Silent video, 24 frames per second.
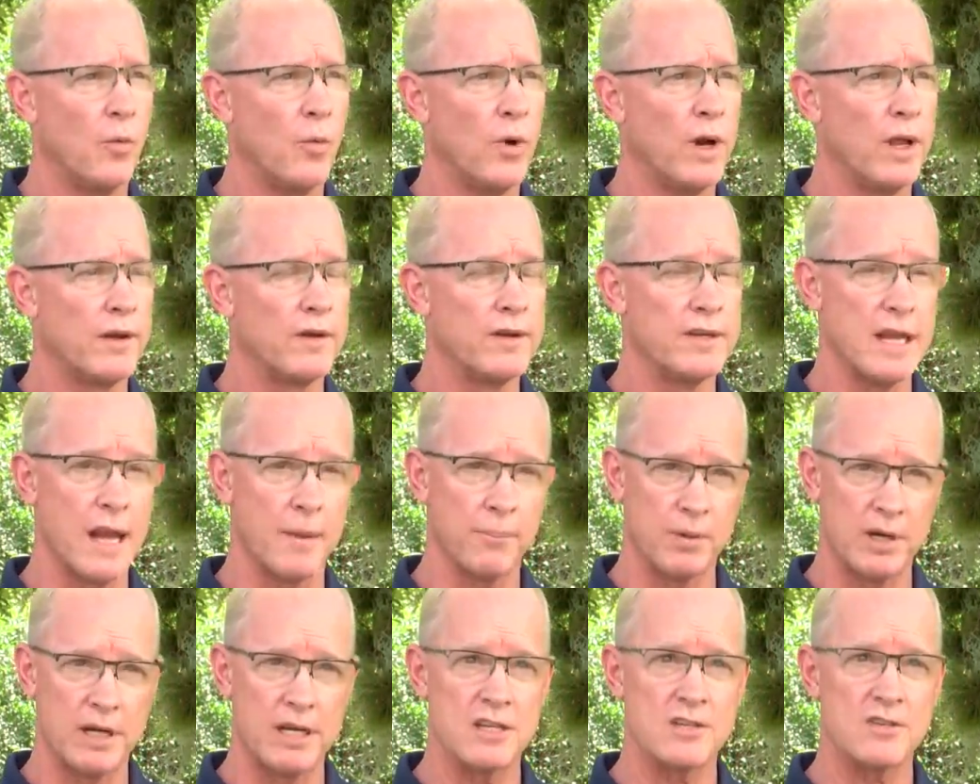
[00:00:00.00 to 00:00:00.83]
when
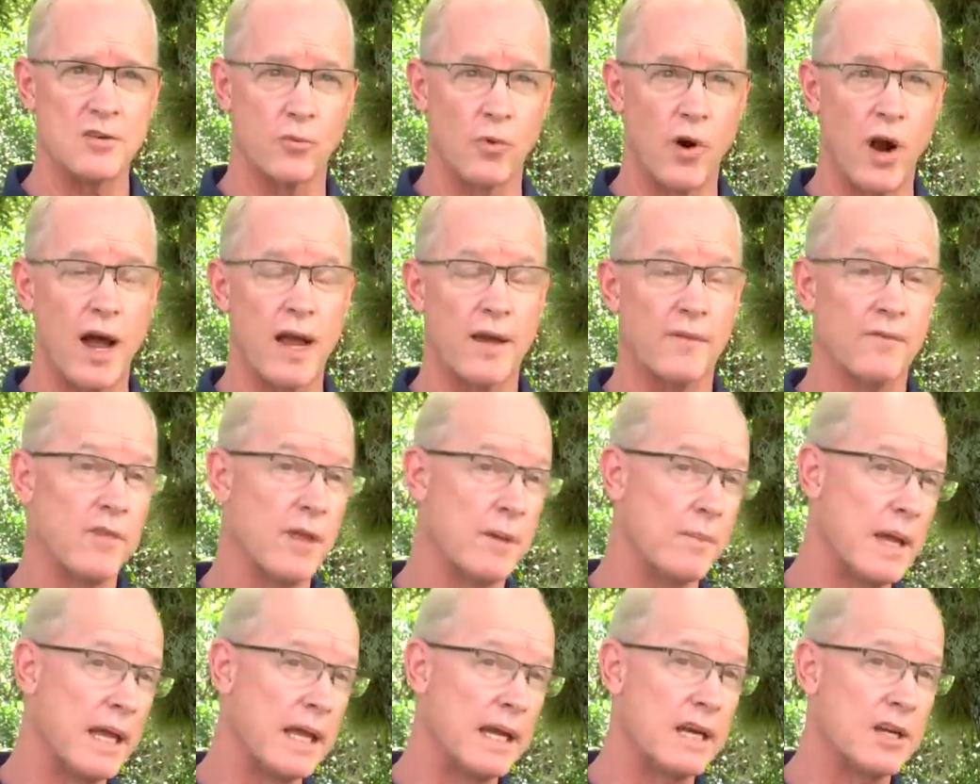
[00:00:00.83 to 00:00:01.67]
deputies arrived,
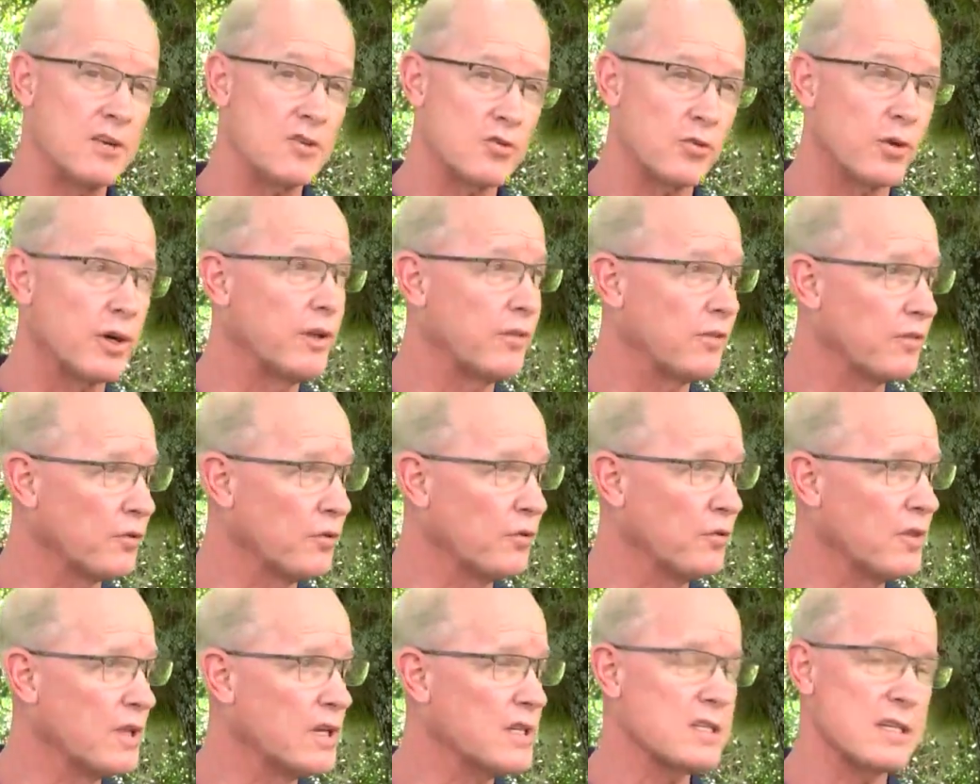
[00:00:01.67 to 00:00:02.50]
they made entry
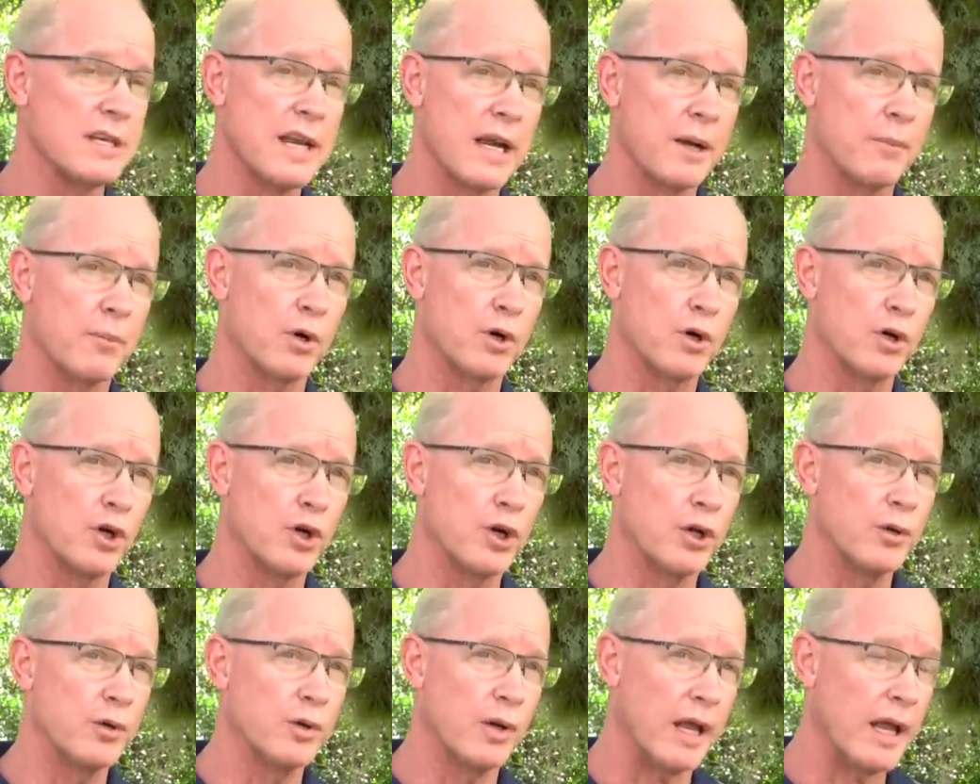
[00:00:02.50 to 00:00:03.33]
through this
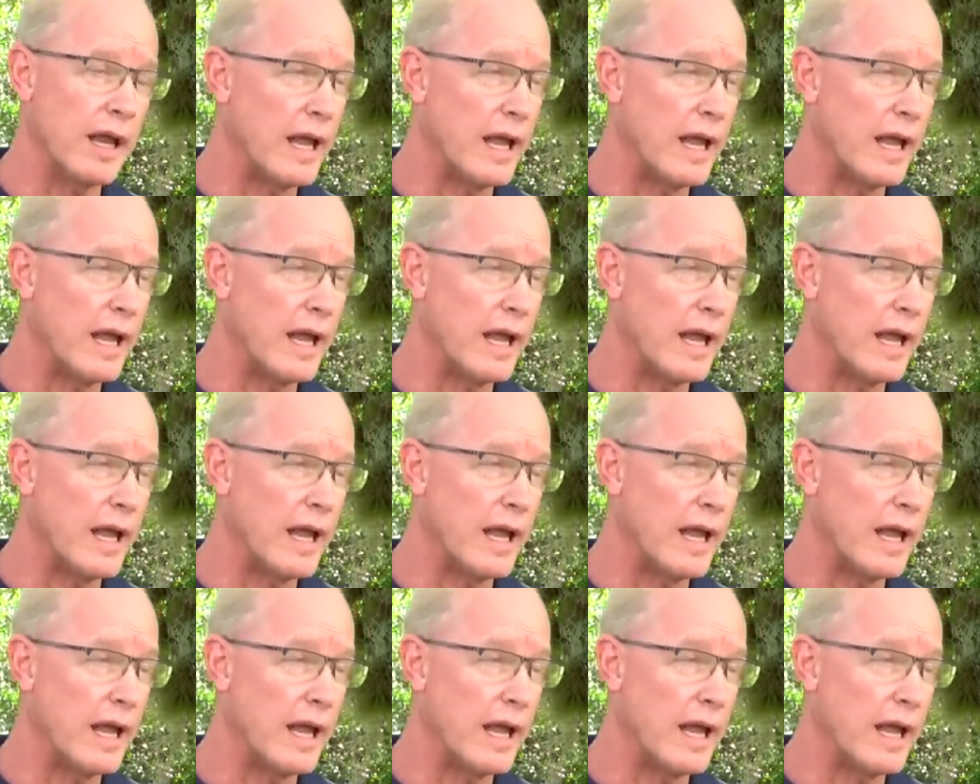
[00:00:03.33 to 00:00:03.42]
neighborhood,